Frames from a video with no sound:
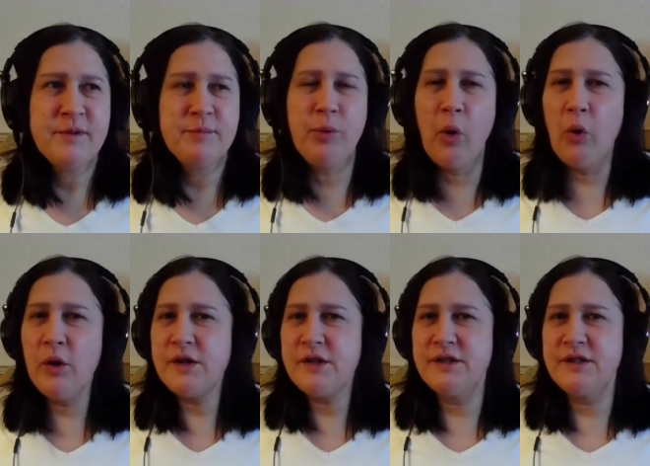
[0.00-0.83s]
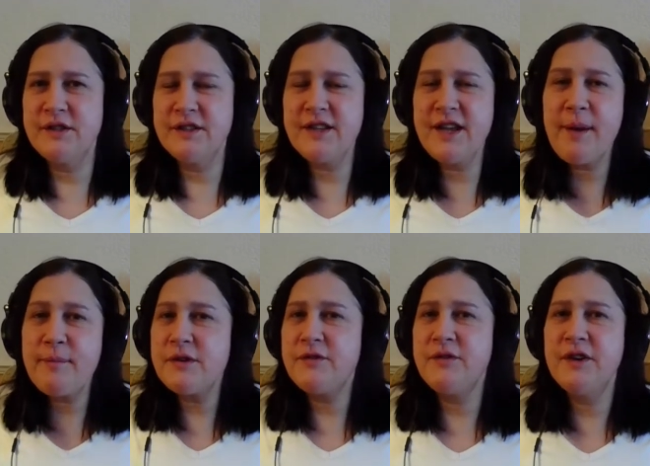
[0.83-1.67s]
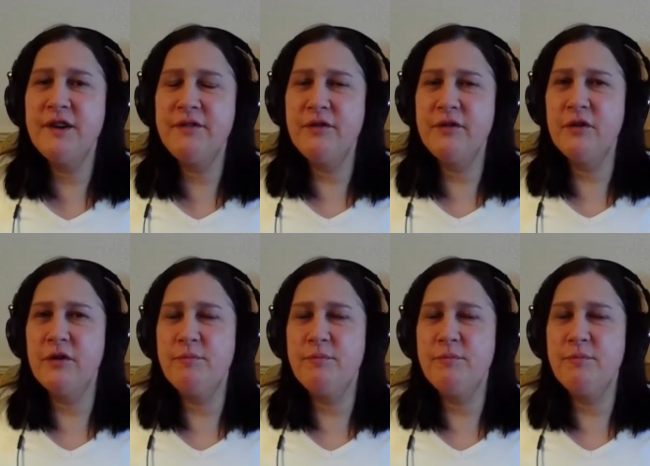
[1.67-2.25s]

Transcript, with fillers: poison the atmosphere for